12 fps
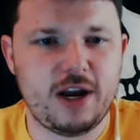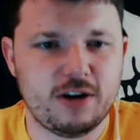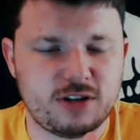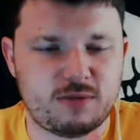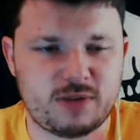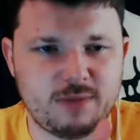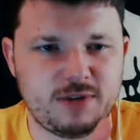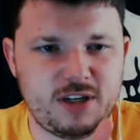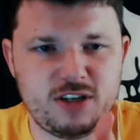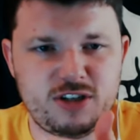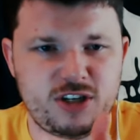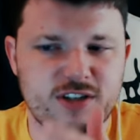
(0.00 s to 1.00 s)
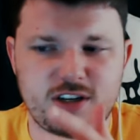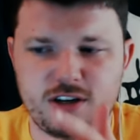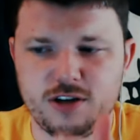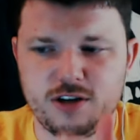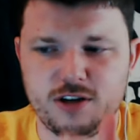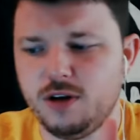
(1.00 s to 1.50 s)
Sometimes it is just a
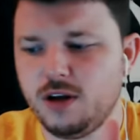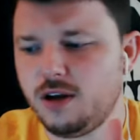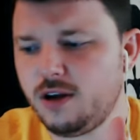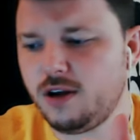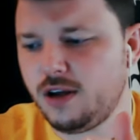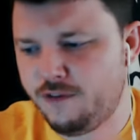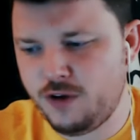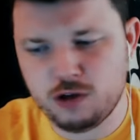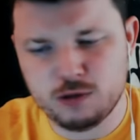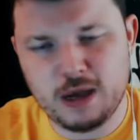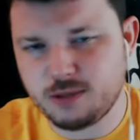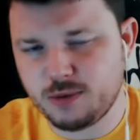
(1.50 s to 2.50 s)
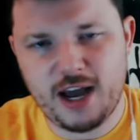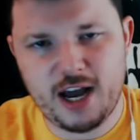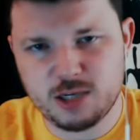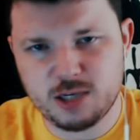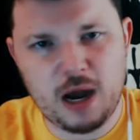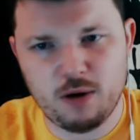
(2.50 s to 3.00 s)
dude infused by some
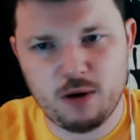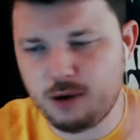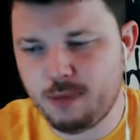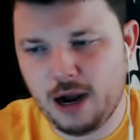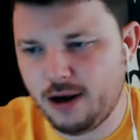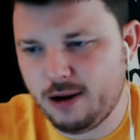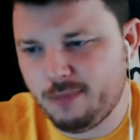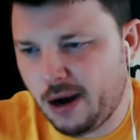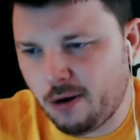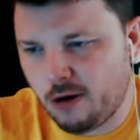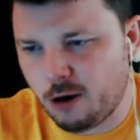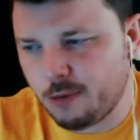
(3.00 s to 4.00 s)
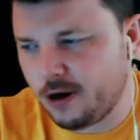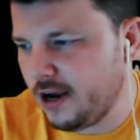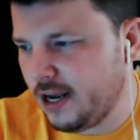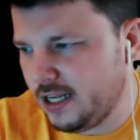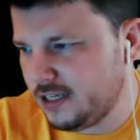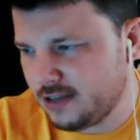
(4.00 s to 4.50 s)
chaos power and power armor,
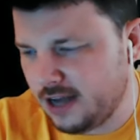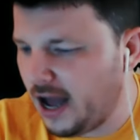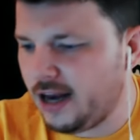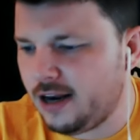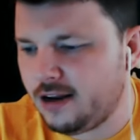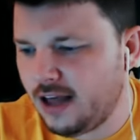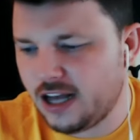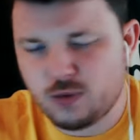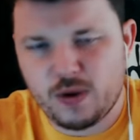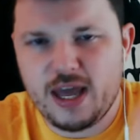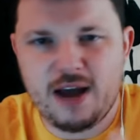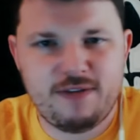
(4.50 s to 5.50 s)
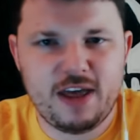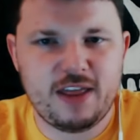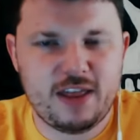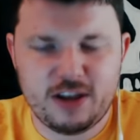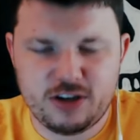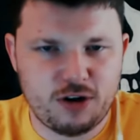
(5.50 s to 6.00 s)
and he's not. That's why they have the
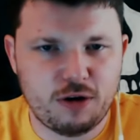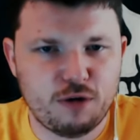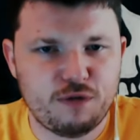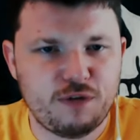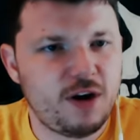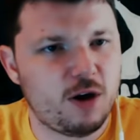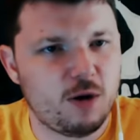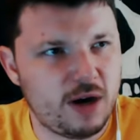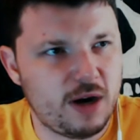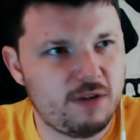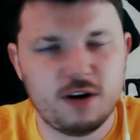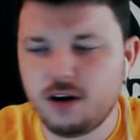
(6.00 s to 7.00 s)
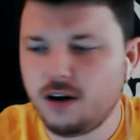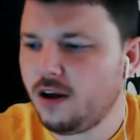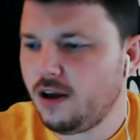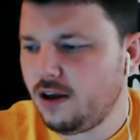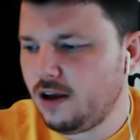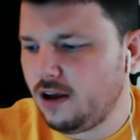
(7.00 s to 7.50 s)
Nation of No Fear or whatever.
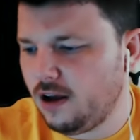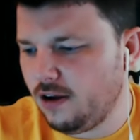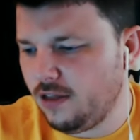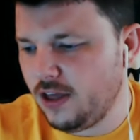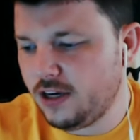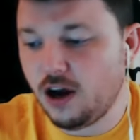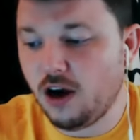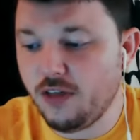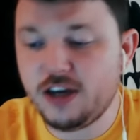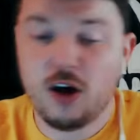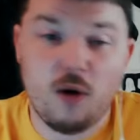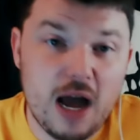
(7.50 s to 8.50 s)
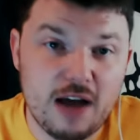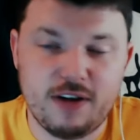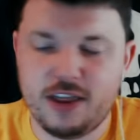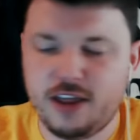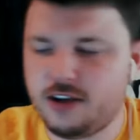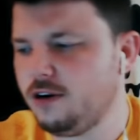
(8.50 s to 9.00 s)
Yeah. They don't have
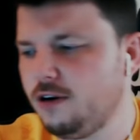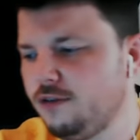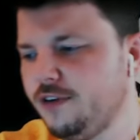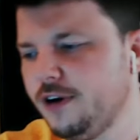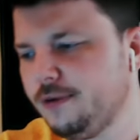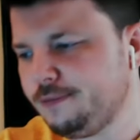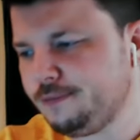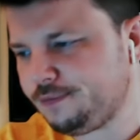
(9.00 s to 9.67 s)
a Nation of No Fear.